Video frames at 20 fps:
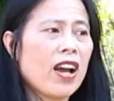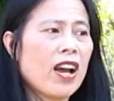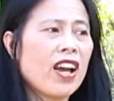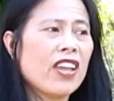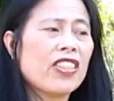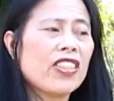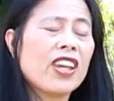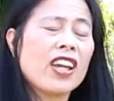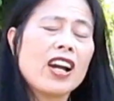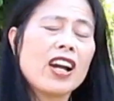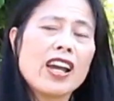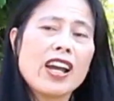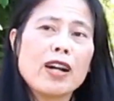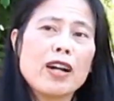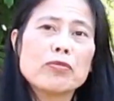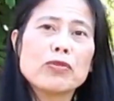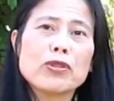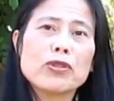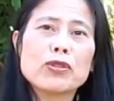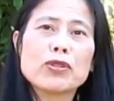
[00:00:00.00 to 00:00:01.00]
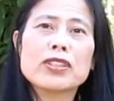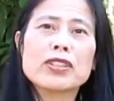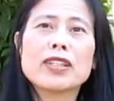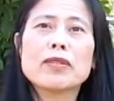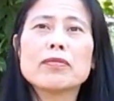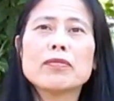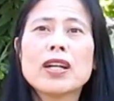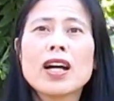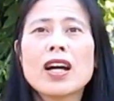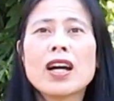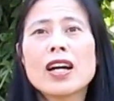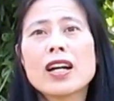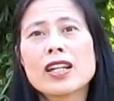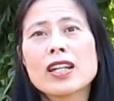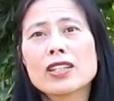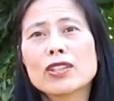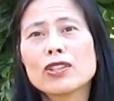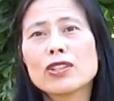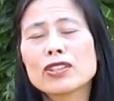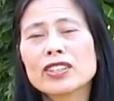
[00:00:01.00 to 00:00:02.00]
I think I have to do some
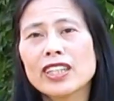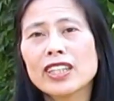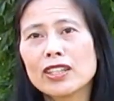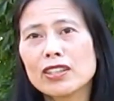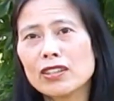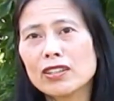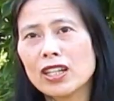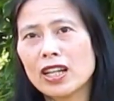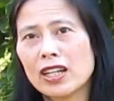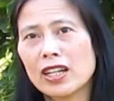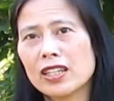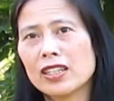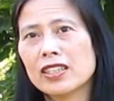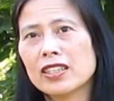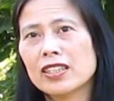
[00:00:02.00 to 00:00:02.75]
uh, cook tinola.